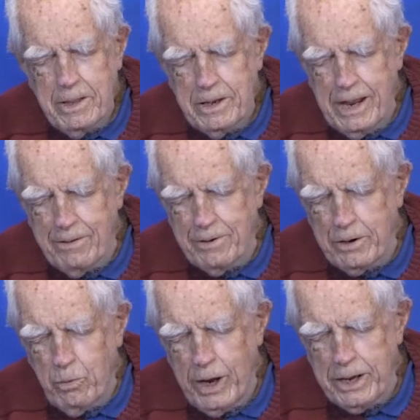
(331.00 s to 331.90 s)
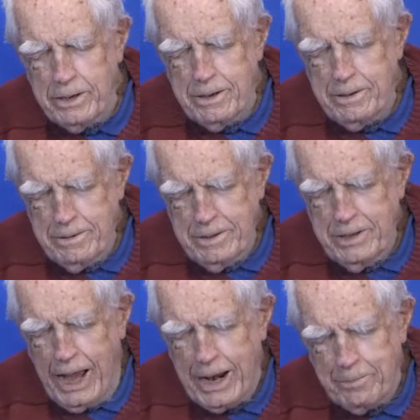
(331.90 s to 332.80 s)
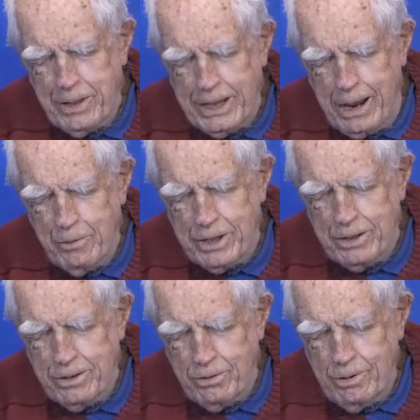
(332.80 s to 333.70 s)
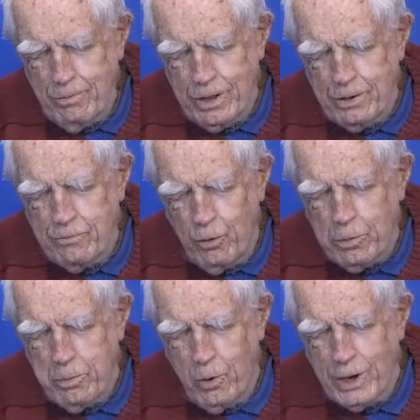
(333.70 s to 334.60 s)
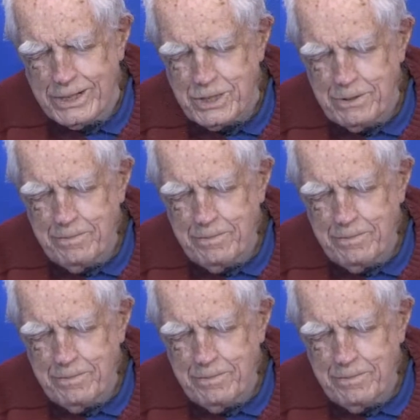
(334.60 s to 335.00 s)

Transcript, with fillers: never quite got up. They came within, within four points